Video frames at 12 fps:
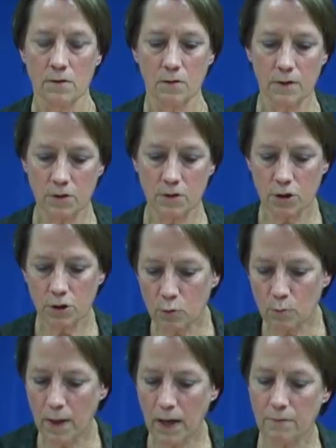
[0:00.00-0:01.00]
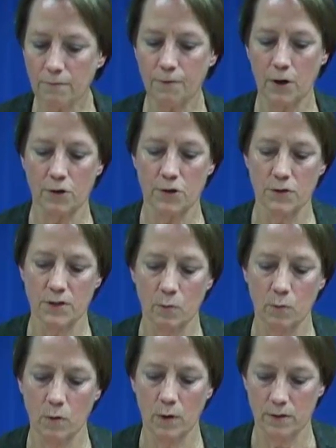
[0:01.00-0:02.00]
So the two main functions
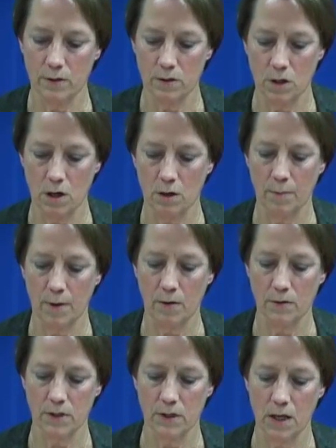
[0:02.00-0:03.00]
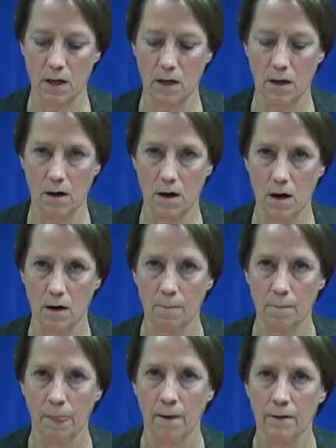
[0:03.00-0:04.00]
that we're going to talk about today
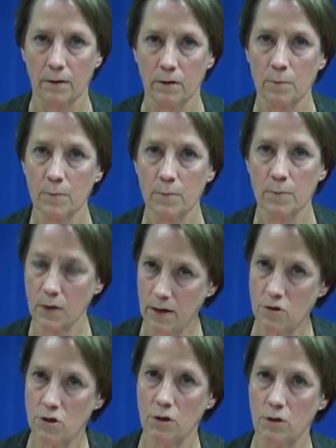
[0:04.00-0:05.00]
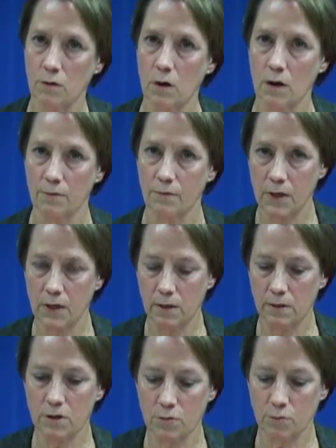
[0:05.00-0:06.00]
are communication of
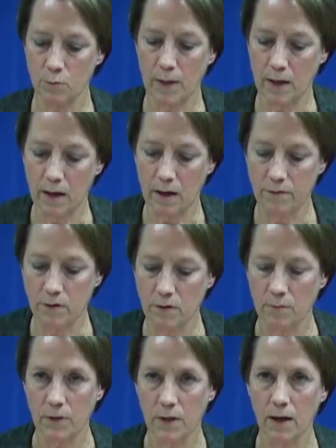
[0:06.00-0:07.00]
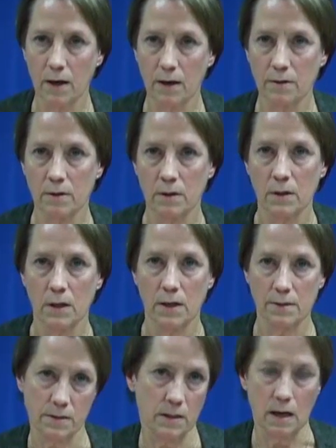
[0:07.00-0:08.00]
needs through behavior and
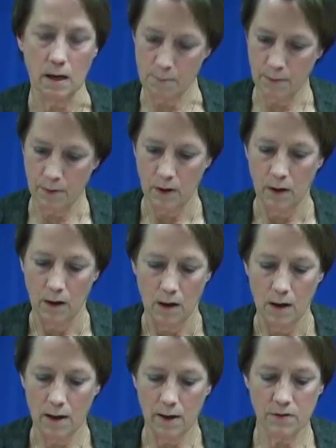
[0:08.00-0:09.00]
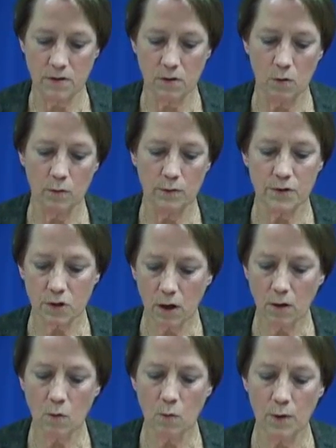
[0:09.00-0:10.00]
escape. And so we'll
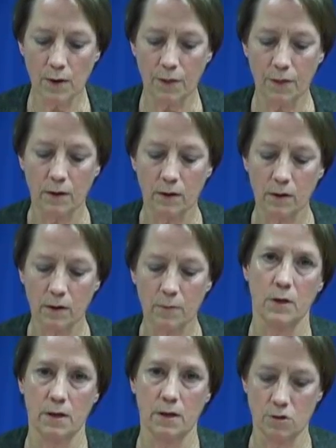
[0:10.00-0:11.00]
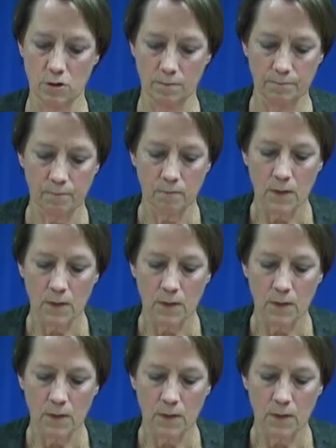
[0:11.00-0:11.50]
start with communication.